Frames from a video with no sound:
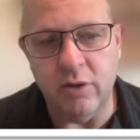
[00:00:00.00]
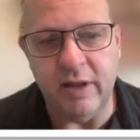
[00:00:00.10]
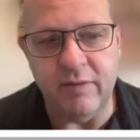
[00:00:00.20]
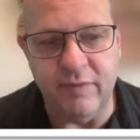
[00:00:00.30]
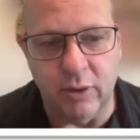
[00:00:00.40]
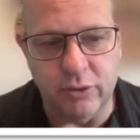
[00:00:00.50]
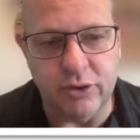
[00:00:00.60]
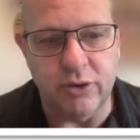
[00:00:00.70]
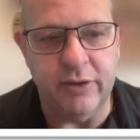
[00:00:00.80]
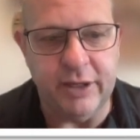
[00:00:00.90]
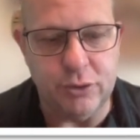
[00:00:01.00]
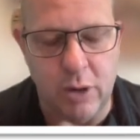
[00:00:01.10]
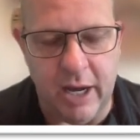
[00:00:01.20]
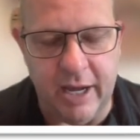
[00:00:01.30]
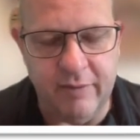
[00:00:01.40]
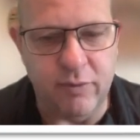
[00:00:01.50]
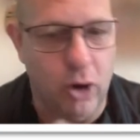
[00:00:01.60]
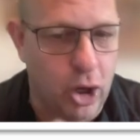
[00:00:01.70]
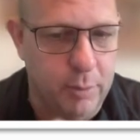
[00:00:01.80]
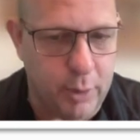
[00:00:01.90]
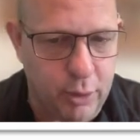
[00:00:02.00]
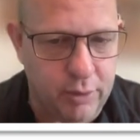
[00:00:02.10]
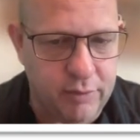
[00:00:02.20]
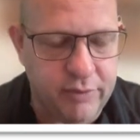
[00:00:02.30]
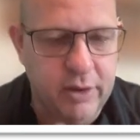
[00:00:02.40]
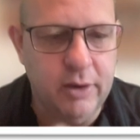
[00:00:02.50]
they filter, they dry for automotive,